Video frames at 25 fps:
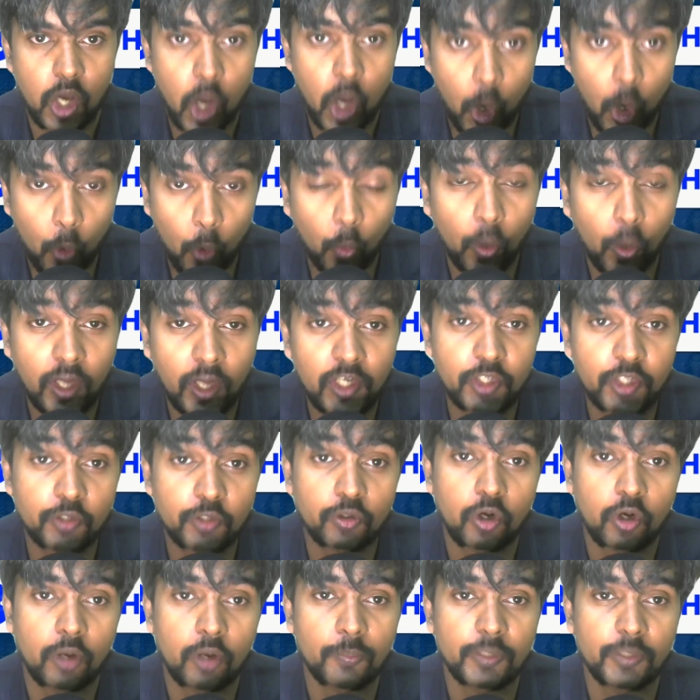How well do you
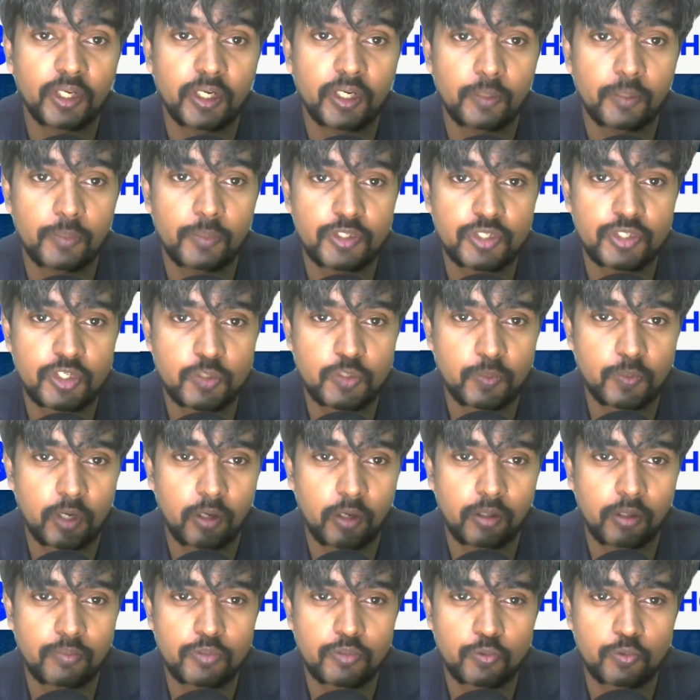comprehend business
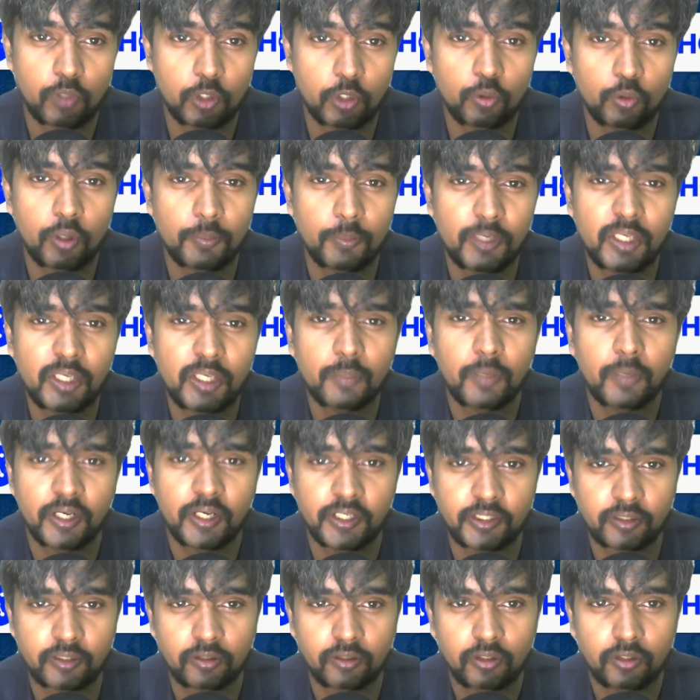problems? What do I mean by
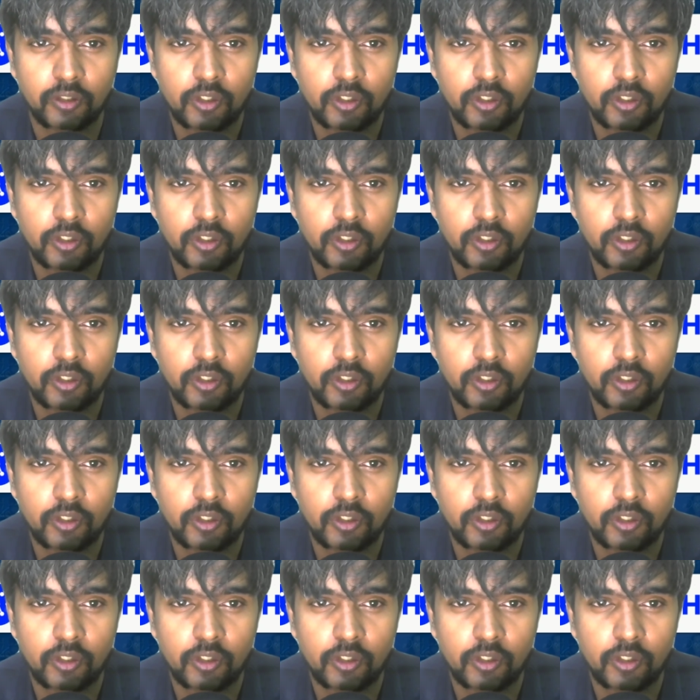it?